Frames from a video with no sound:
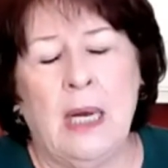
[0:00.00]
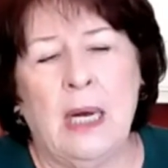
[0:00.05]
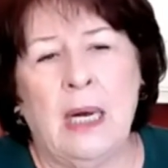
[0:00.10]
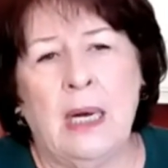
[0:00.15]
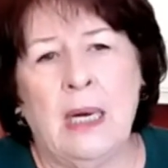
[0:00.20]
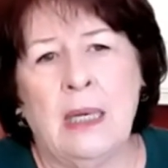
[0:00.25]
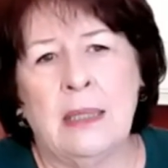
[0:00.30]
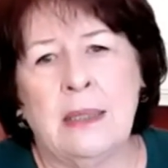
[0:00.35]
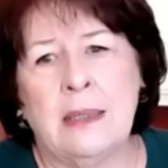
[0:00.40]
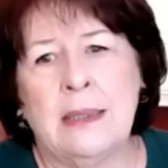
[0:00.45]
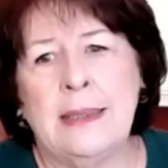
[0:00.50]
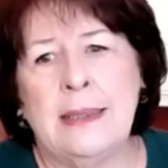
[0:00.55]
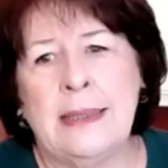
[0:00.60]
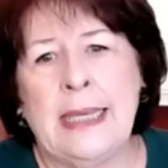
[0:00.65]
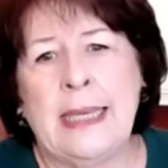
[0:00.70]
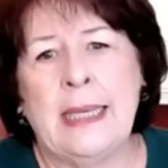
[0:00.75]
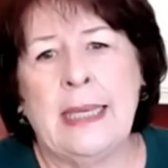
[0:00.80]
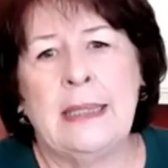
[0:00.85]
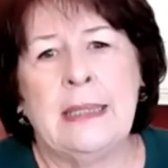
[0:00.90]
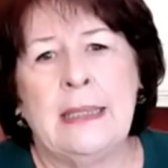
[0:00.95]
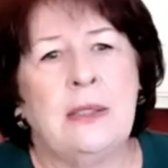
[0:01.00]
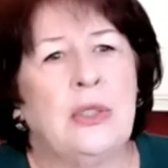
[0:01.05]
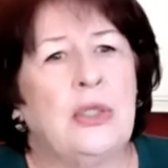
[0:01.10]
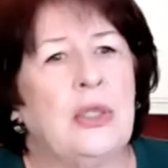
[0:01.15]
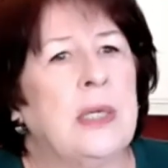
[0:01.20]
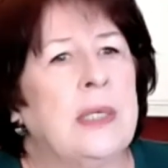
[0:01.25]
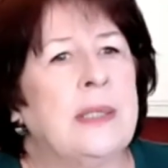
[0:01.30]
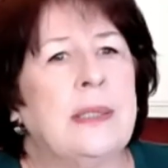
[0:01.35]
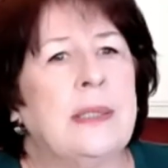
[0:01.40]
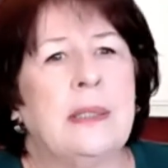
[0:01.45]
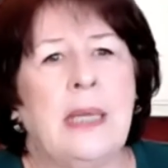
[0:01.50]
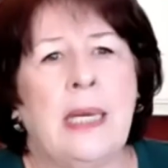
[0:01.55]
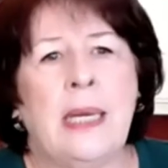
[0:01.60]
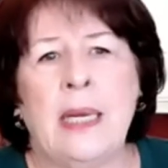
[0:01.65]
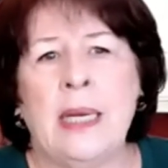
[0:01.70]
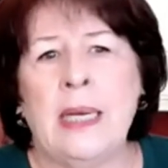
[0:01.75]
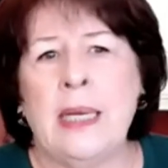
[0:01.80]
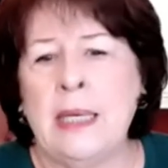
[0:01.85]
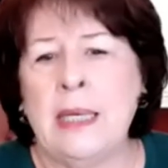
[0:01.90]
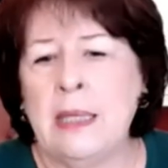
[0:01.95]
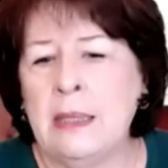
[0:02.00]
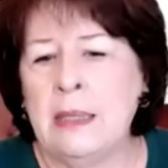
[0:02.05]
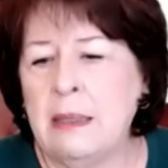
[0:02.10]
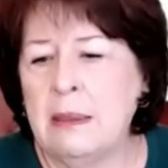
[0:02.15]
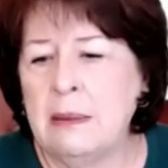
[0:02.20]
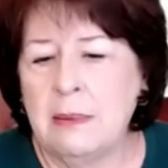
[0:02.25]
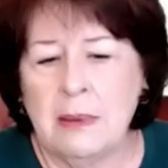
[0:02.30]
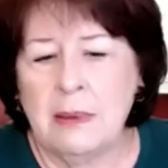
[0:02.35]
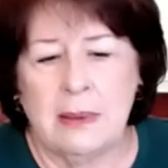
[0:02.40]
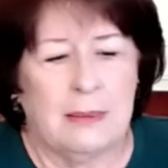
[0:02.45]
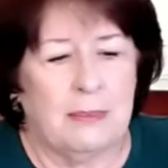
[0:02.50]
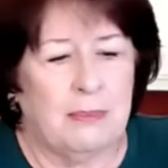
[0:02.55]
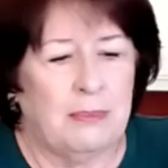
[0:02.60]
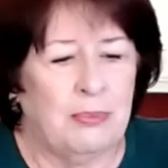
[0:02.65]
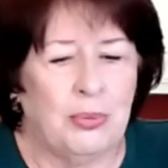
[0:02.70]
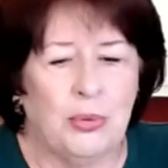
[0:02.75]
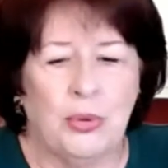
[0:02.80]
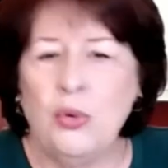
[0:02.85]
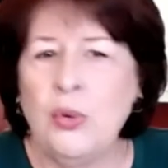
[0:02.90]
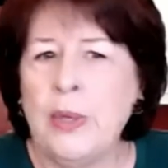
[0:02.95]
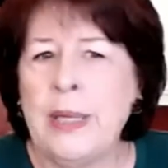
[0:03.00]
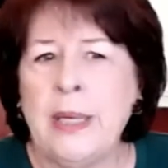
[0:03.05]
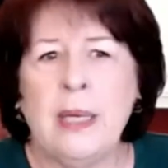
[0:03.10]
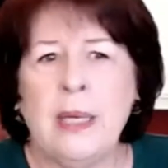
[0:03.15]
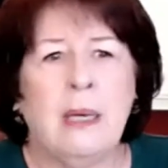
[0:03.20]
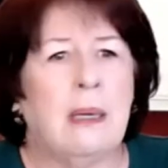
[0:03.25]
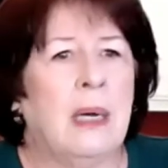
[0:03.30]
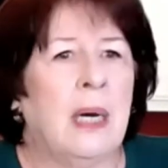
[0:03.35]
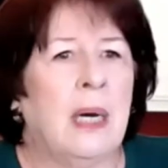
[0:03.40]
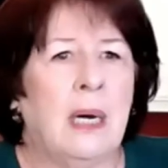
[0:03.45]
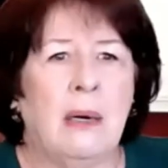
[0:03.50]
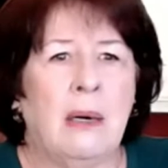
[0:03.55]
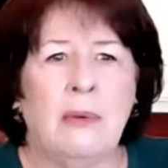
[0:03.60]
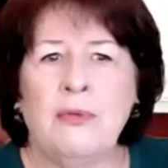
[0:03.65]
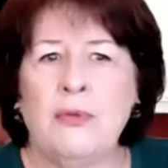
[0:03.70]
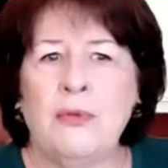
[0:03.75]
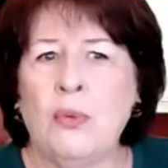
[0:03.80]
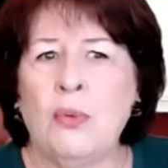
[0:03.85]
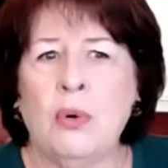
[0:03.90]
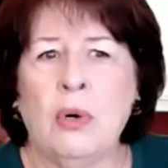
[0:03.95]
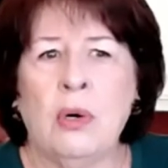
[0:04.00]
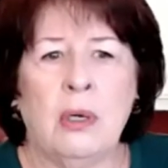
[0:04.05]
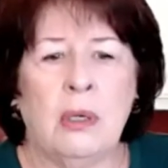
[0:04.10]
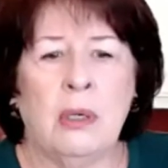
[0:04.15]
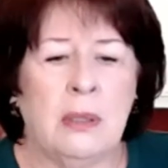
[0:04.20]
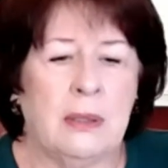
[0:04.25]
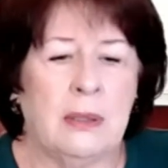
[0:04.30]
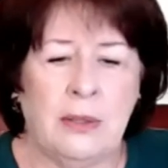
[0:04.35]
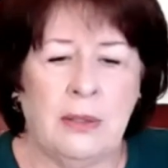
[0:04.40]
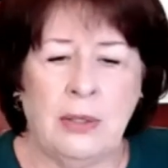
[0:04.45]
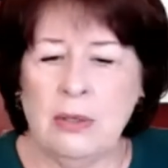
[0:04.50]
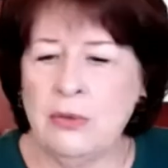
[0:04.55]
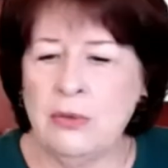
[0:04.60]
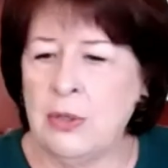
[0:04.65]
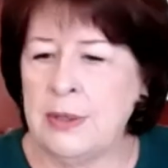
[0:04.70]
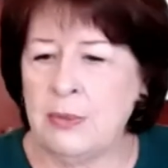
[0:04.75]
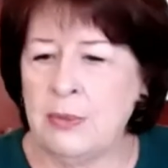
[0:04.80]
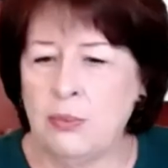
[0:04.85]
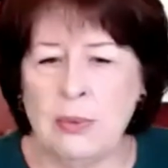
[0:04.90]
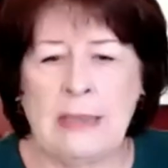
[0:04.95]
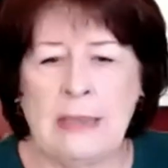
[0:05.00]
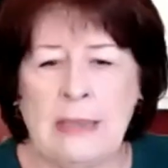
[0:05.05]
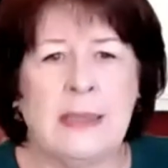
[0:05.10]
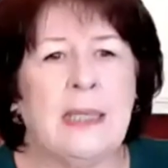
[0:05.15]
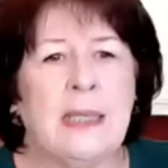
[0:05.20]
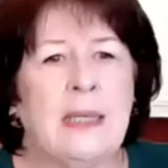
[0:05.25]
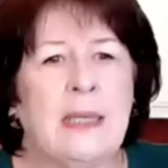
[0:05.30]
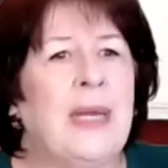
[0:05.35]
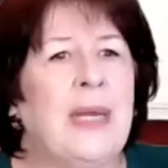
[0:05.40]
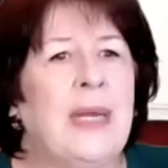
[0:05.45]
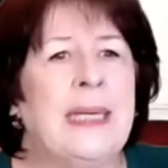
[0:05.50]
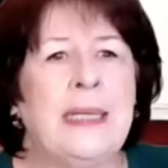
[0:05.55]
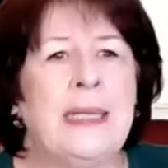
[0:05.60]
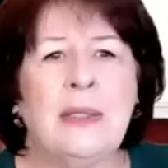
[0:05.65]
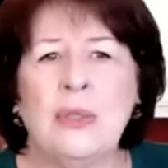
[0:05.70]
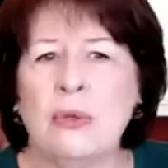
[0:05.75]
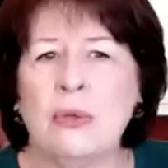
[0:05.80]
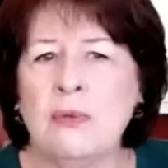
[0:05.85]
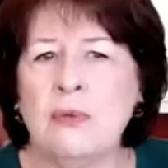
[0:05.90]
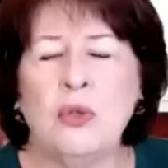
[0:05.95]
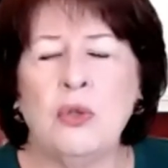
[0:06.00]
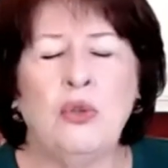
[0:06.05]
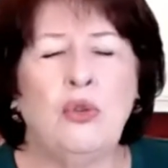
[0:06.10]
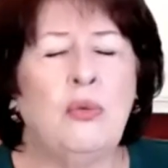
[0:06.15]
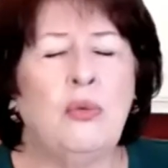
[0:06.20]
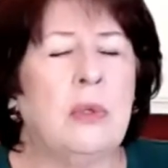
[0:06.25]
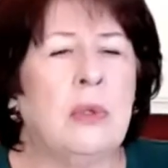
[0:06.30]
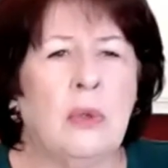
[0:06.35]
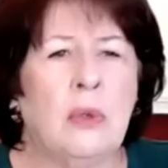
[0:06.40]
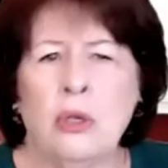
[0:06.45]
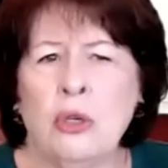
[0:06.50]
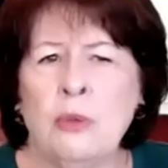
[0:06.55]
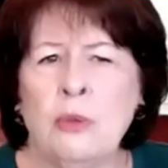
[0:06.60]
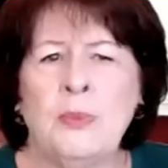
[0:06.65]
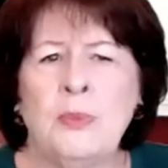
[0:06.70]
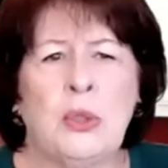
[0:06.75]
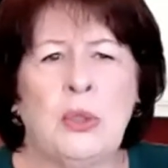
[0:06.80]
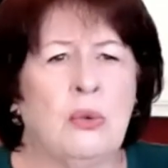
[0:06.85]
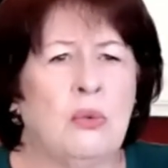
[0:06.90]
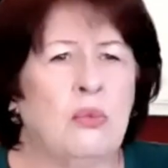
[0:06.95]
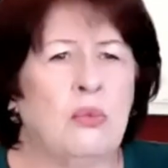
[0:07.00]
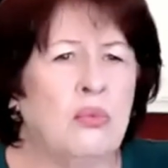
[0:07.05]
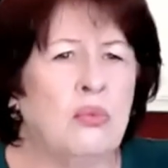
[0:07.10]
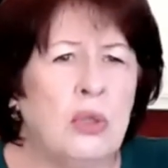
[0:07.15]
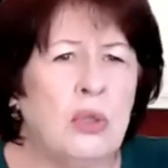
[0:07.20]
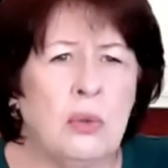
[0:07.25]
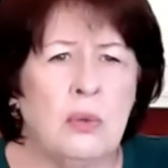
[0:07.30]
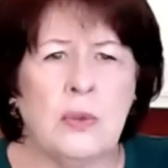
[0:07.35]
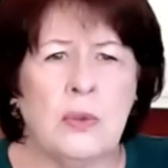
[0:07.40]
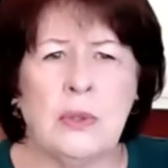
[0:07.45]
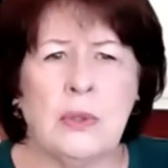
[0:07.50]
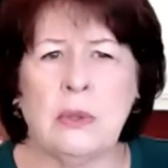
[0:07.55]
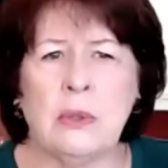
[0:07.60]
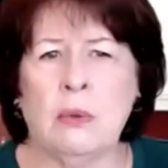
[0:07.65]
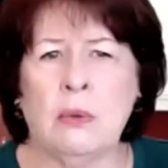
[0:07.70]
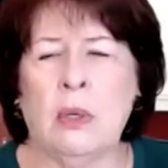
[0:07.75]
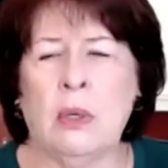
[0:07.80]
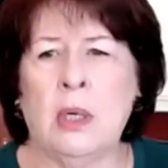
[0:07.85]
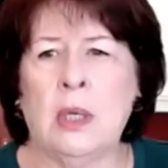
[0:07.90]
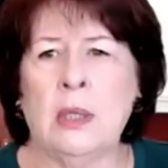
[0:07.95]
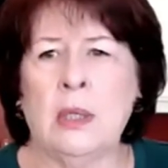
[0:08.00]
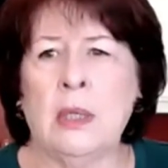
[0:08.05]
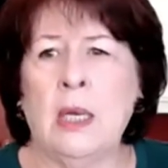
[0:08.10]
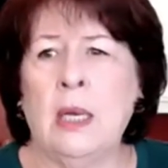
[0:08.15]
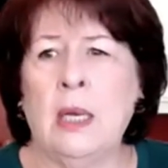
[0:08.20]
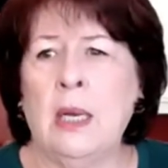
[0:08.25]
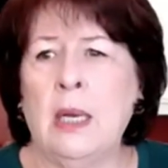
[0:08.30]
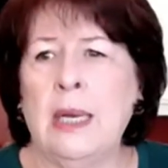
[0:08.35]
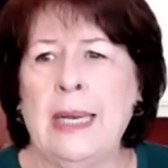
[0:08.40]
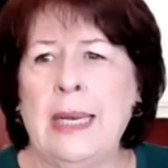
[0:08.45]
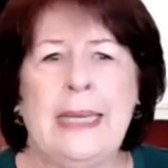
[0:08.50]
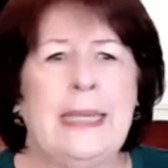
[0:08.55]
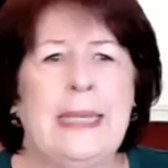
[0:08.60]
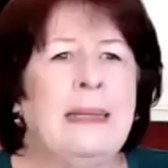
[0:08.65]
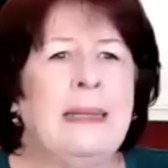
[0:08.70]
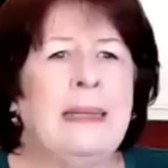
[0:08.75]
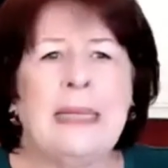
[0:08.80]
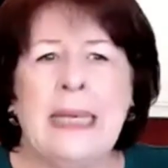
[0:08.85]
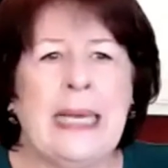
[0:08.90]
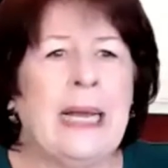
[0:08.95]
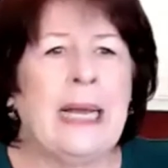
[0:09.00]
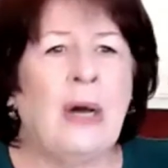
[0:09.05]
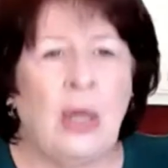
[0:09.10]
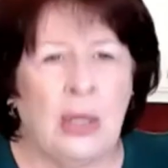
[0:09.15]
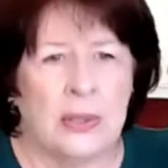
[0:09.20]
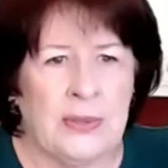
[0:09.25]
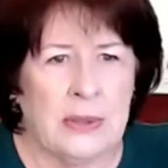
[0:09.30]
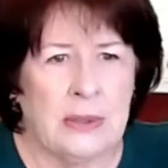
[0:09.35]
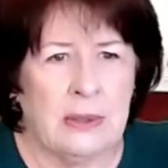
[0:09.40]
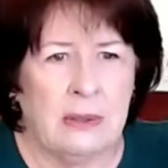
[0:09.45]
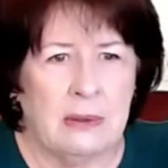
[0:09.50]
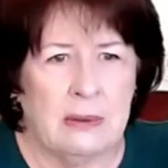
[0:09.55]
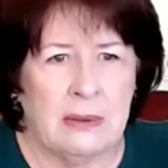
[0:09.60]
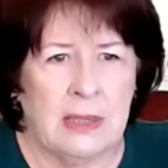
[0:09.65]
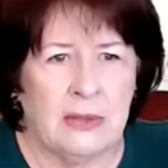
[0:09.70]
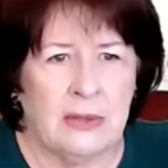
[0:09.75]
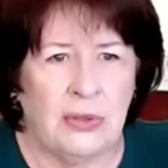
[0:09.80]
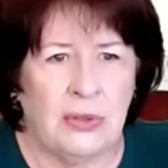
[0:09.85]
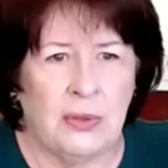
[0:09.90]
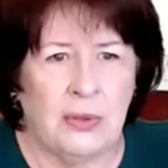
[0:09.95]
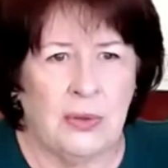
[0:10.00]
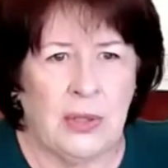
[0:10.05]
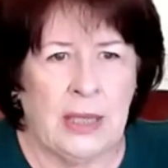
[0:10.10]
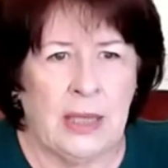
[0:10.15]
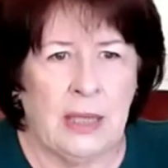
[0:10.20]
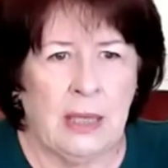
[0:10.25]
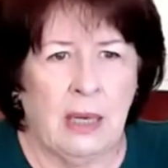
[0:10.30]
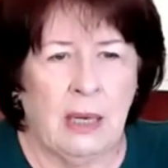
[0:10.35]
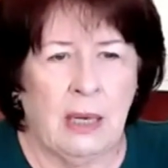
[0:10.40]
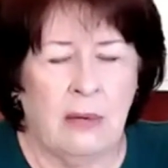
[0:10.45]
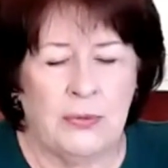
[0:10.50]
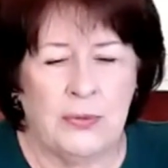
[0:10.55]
Tisane is just a brewing of, or just resting of any sort of herbs or roots or anything else that you can think of.